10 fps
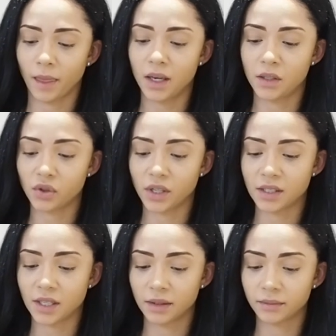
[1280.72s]

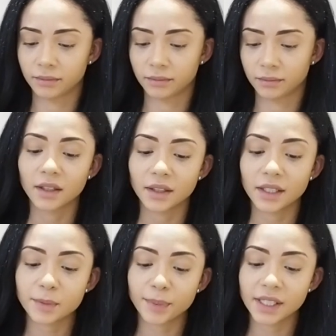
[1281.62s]
interesting.
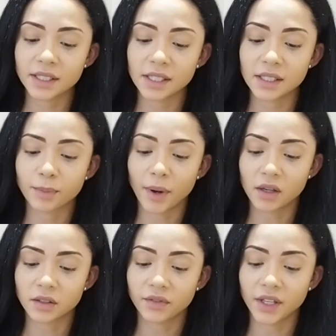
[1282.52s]
This piece is
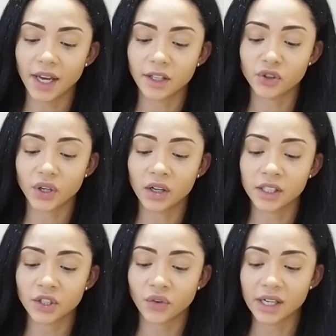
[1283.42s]
part of the
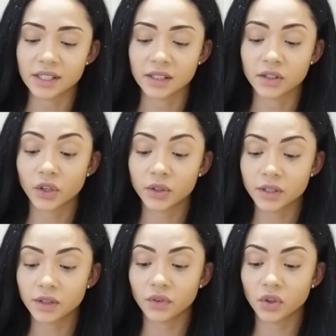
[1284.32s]
Adriana de Grasse
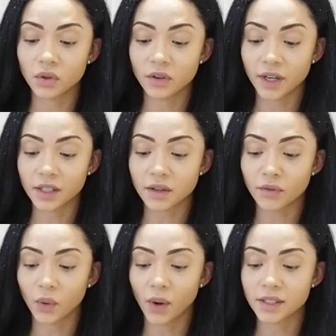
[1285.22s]
exclusive universe and
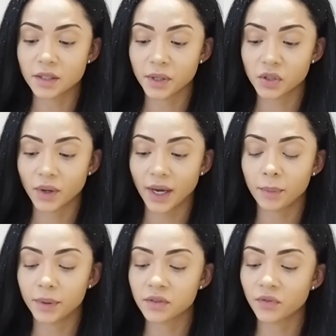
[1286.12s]
requires special
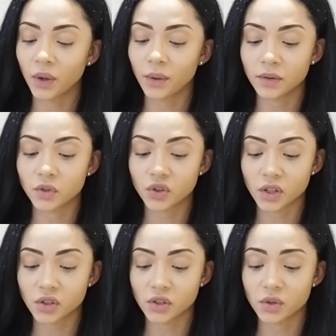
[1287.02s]
care. Please follow our
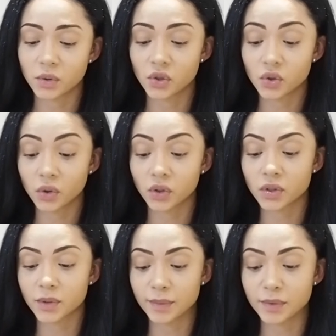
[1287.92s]
instructions to ensure your
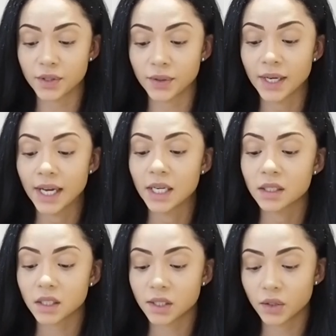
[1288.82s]
swimsuit
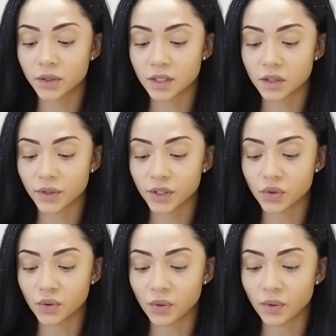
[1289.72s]
doesn't lose its
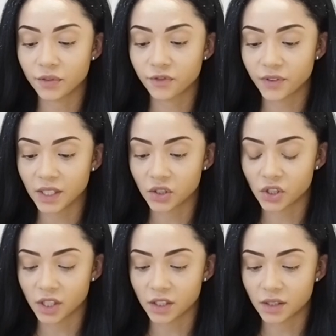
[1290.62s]
original
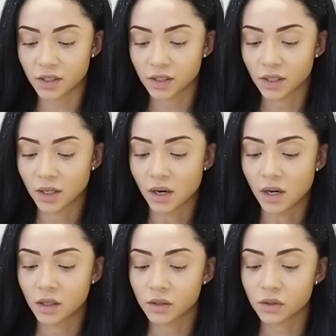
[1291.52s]
features.
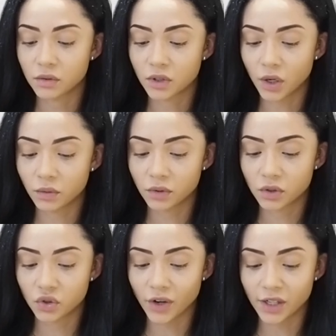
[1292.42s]
So don't
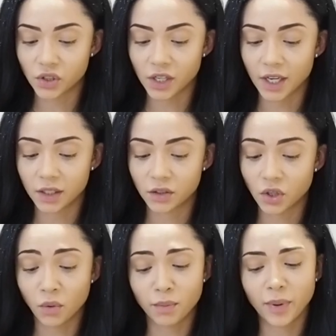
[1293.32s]
stretch it,
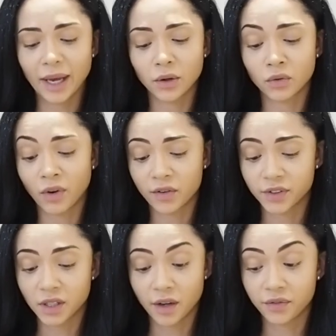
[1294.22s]
don't play on rough
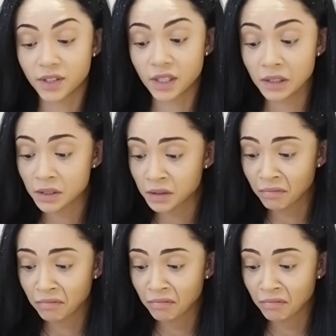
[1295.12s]
surfaces,